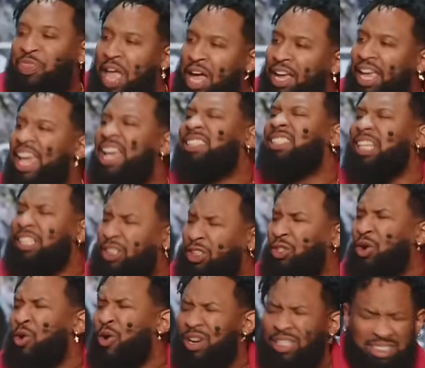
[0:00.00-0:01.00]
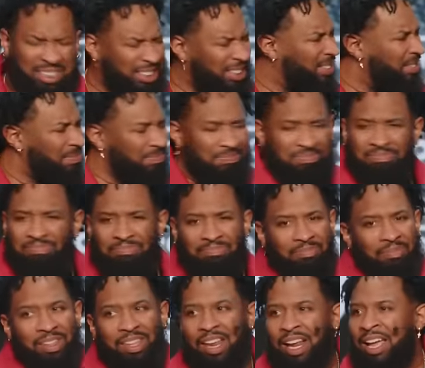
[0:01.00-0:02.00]
there is a source
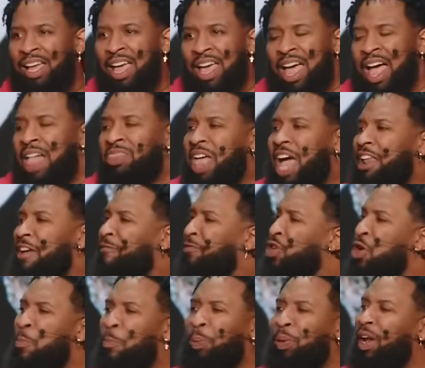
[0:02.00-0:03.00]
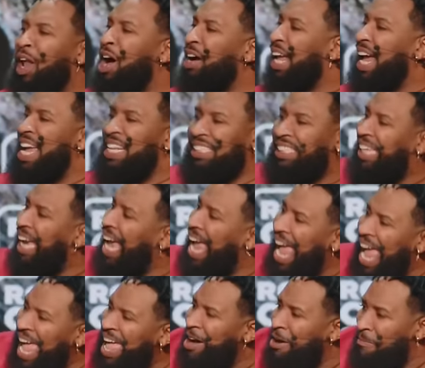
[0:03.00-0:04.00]
that if you plug into
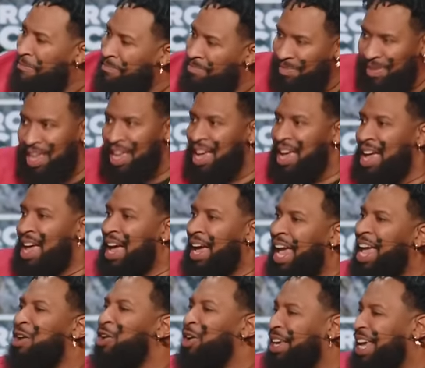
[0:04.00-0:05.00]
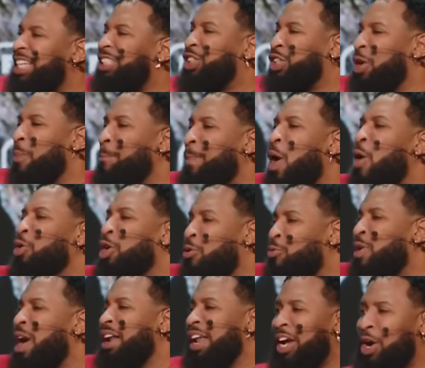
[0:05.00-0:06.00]
him, He'll get your motor
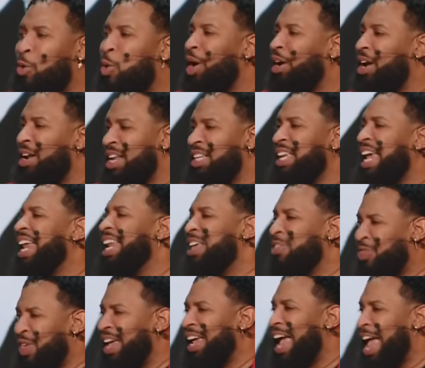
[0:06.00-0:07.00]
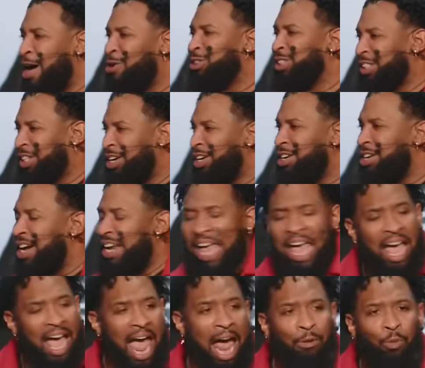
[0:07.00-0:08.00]
running quicker than anything else could.
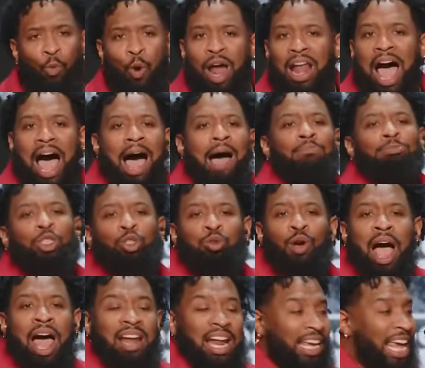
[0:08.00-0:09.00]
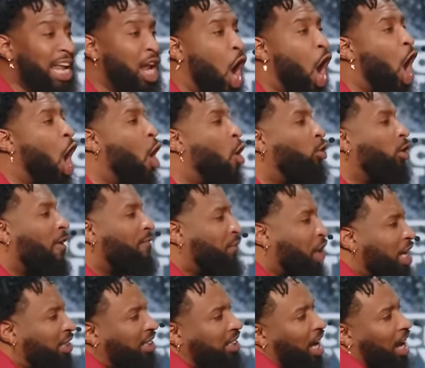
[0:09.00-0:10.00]
And what I'm trying to get all of
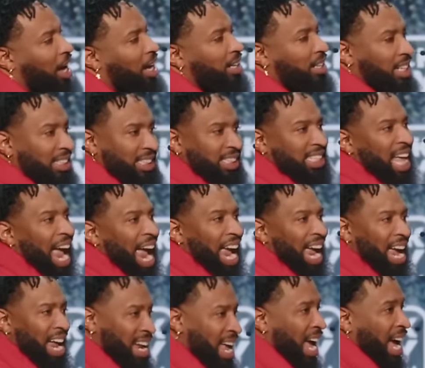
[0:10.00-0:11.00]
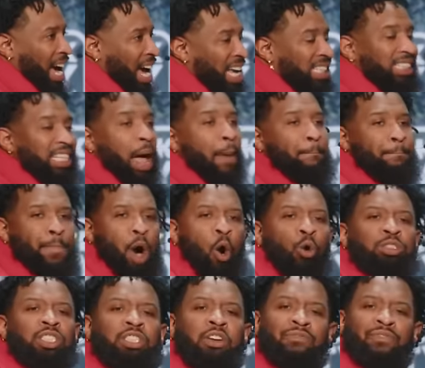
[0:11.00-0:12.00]
us to understand is that
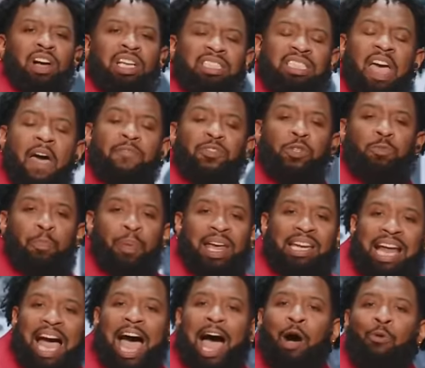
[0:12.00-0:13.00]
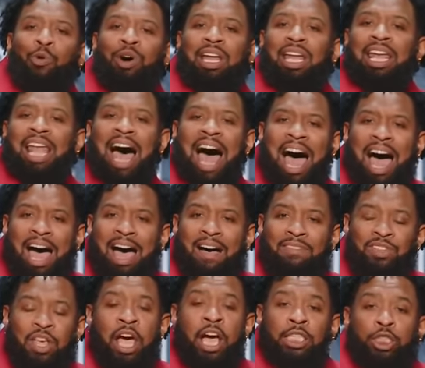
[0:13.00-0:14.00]
most of us have spent our
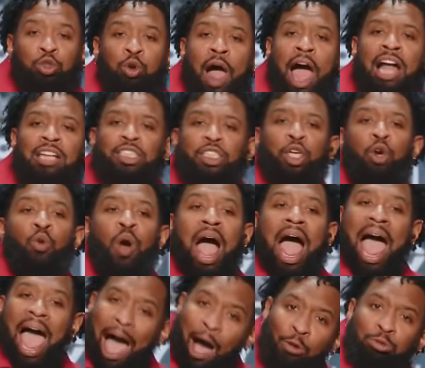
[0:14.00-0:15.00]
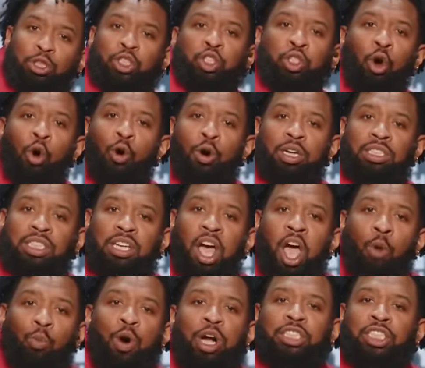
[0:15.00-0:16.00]
lives trying to outsource
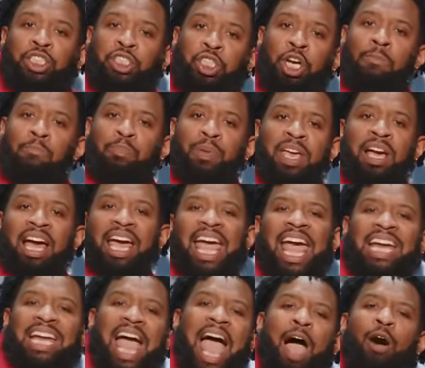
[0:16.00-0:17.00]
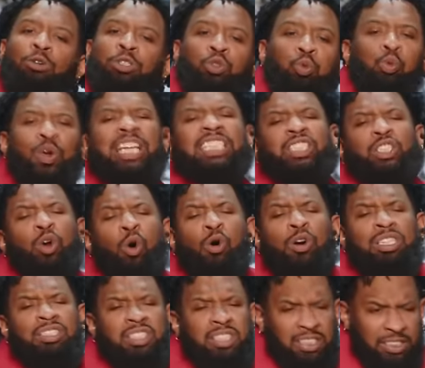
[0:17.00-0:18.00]
what should be an in house
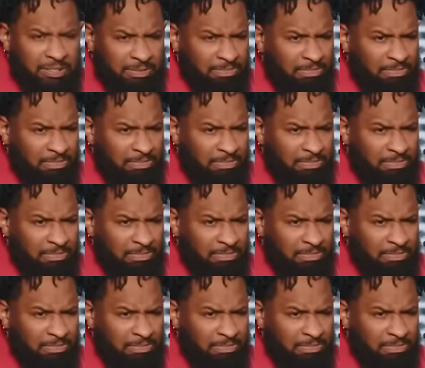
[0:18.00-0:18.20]
resource.